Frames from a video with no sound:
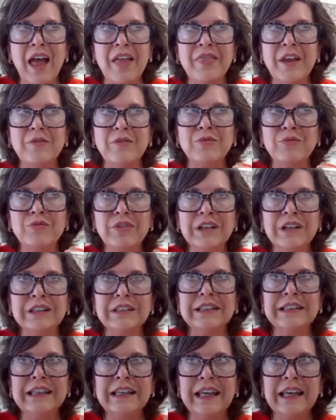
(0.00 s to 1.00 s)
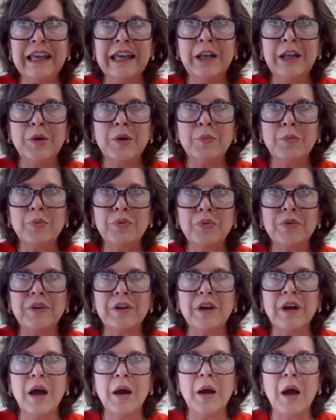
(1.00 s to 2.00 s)
they've really hit
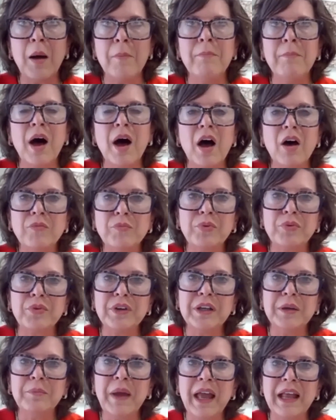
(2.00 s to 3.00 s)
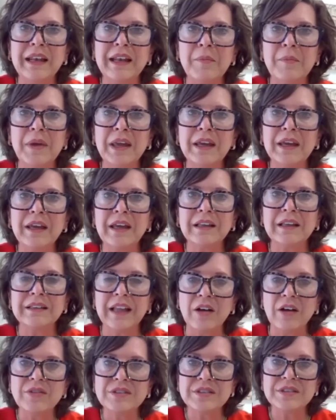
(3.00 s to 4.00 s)
above pre-pandemic
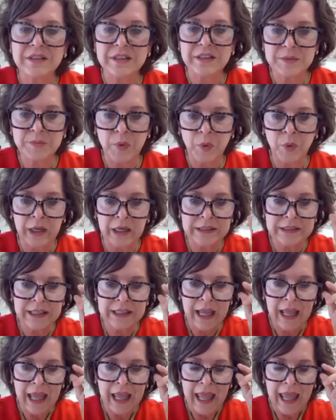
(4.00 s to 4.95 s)
levels at this point.